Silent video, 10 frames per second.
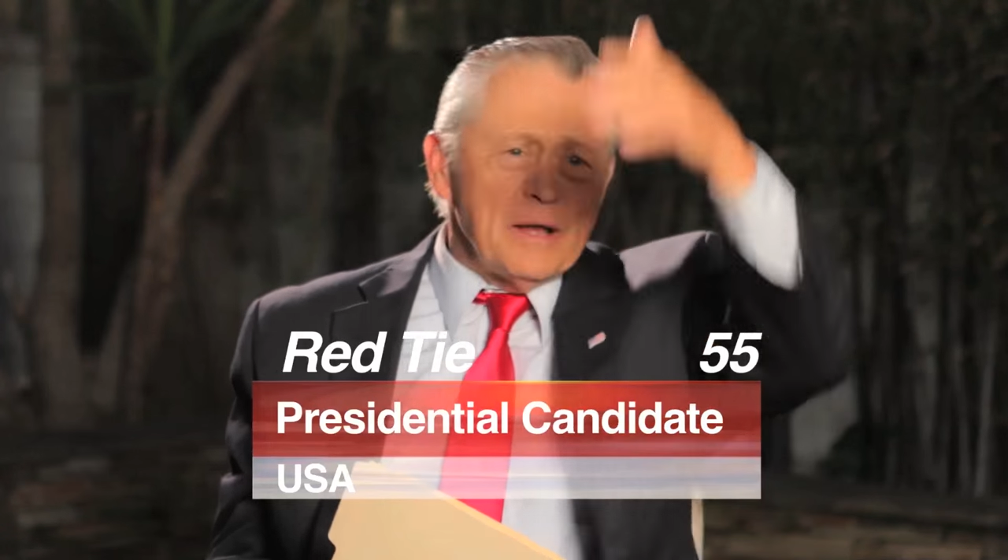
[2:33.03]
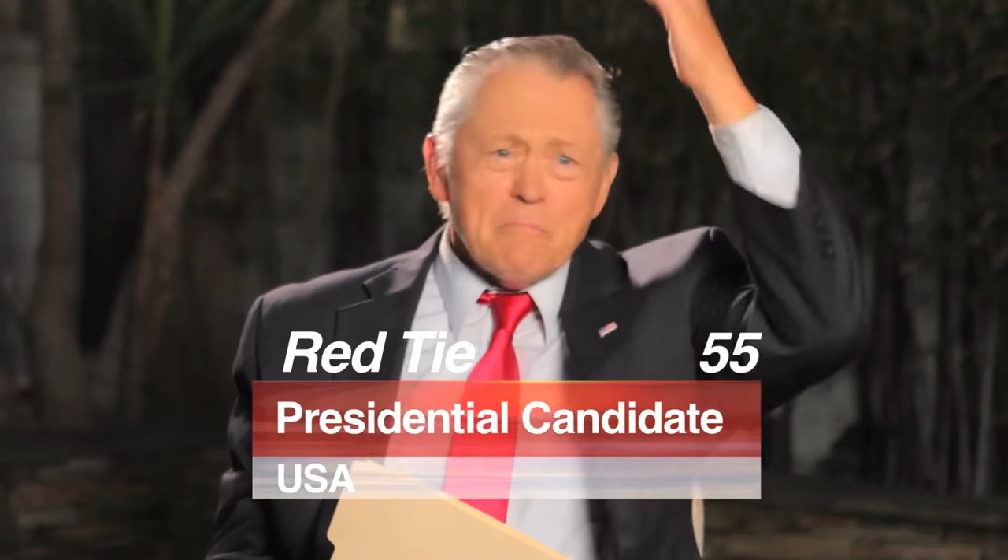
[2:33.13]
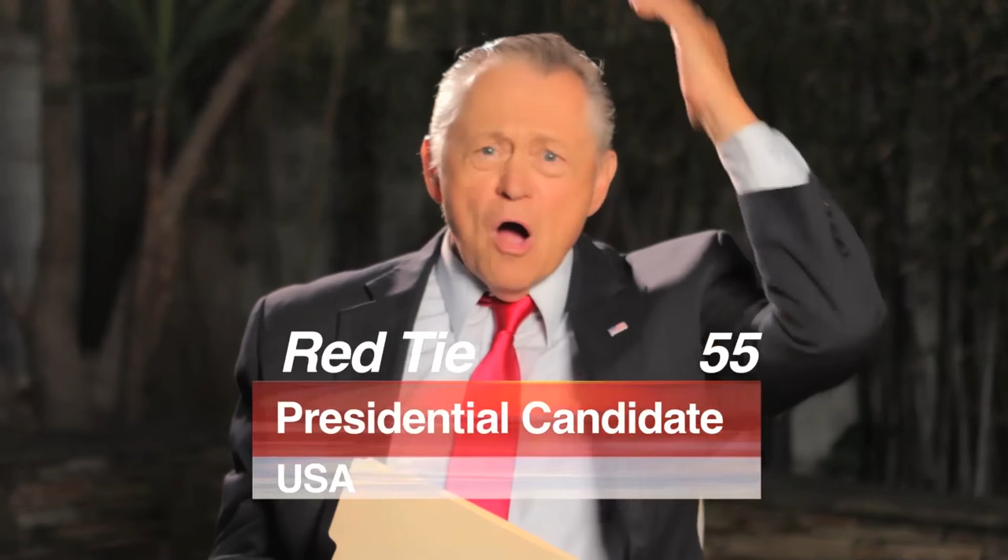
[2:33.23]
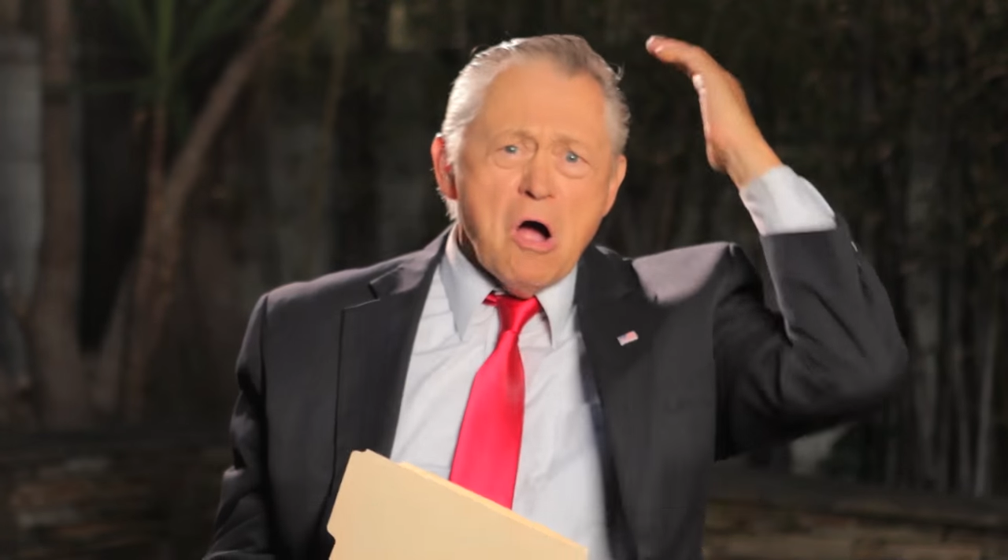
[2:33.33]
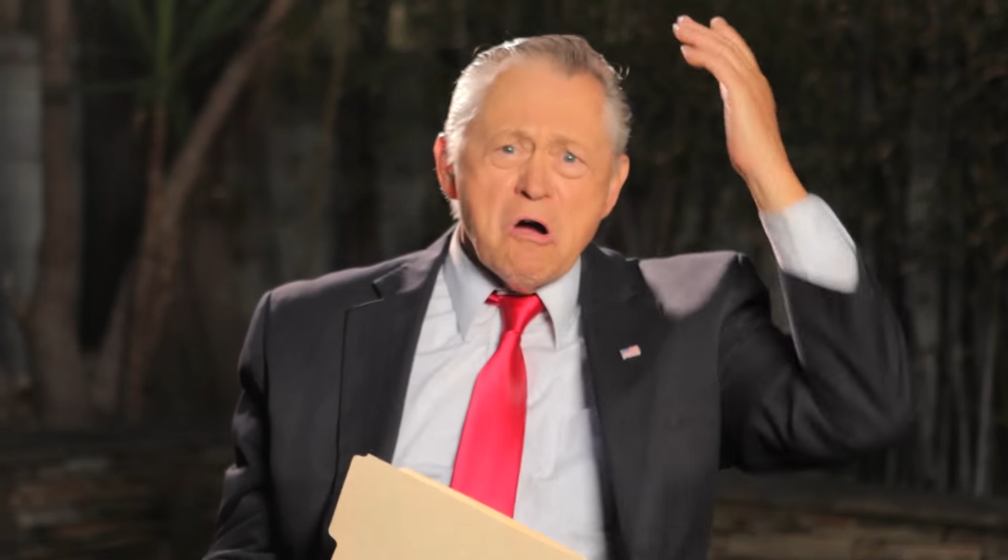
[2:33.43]
the
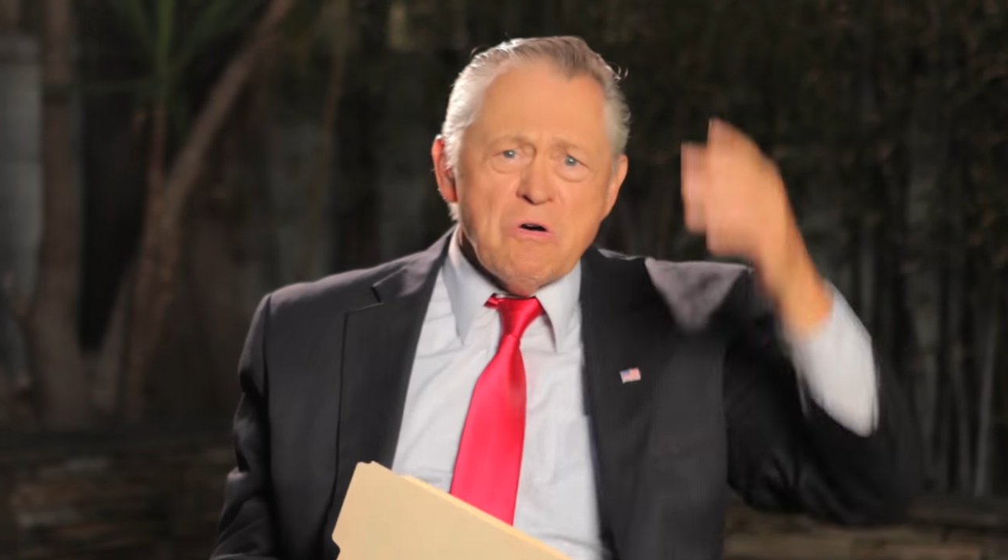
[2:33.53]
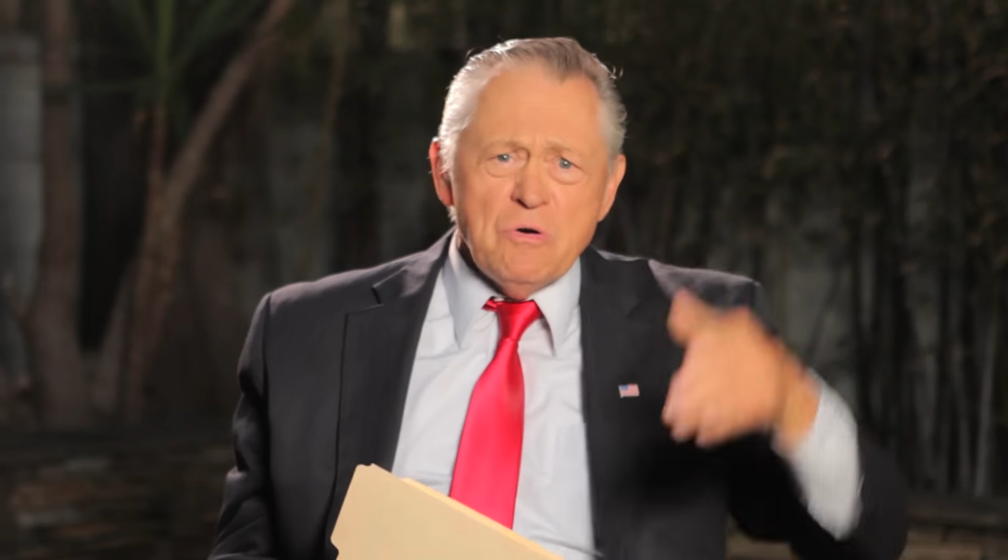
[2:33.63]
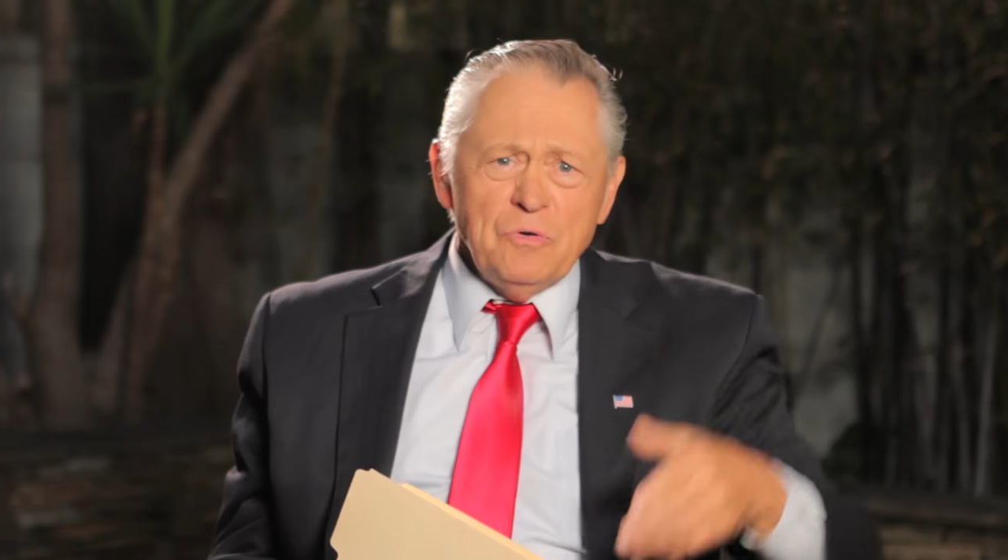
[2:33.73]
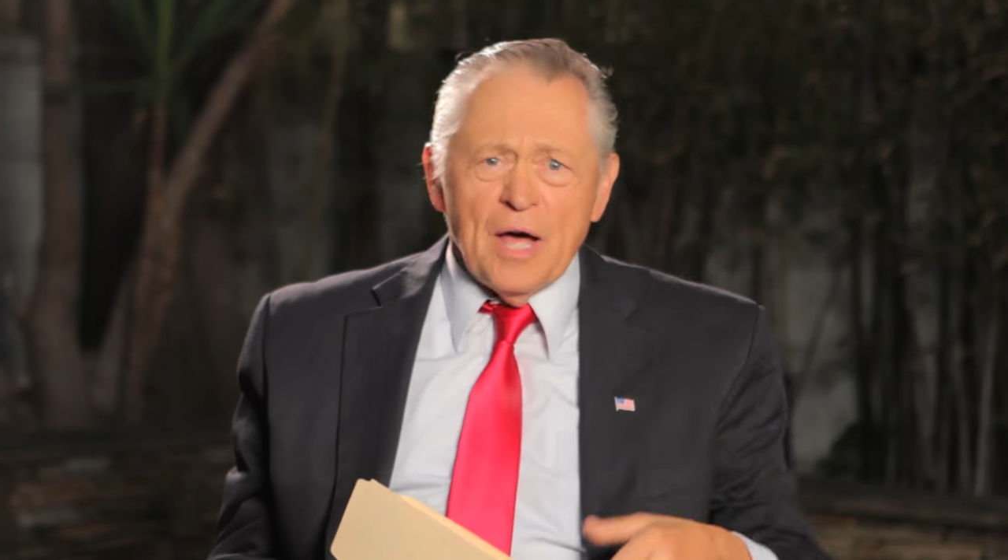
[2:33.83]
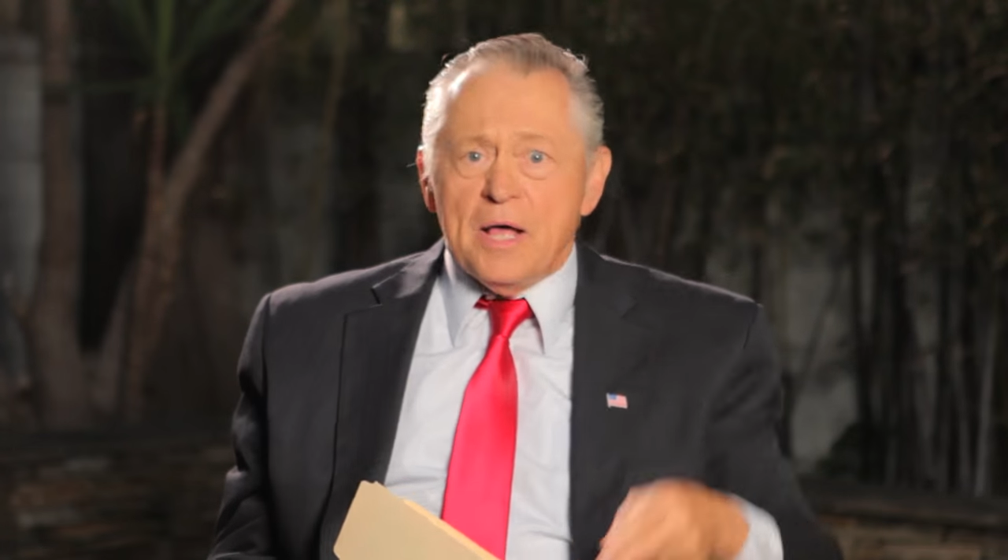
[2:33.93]

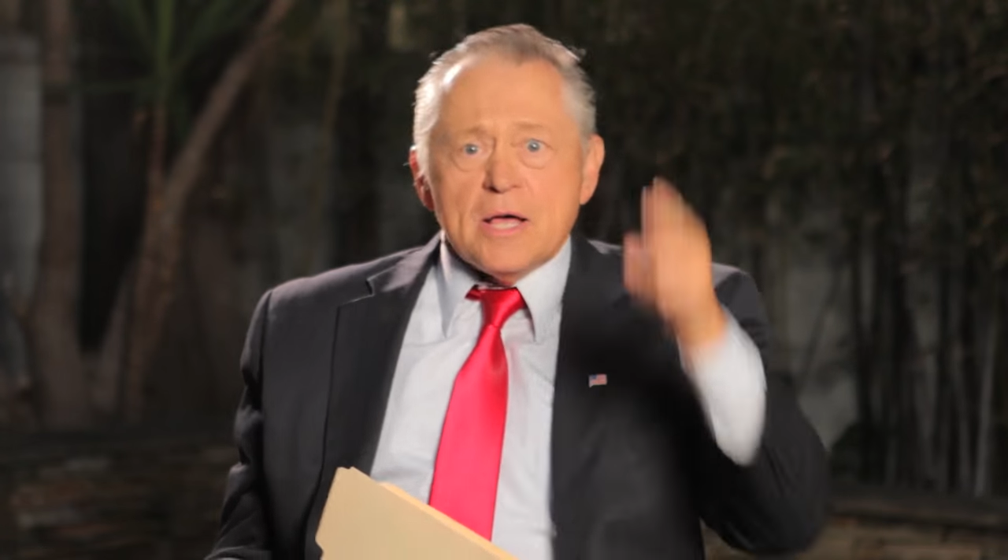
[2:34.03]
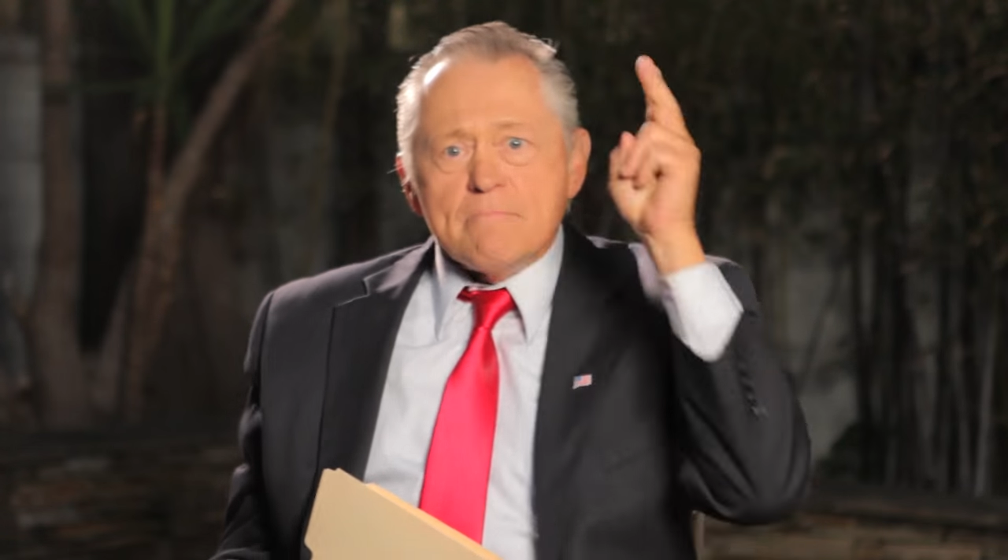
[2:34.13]
moon,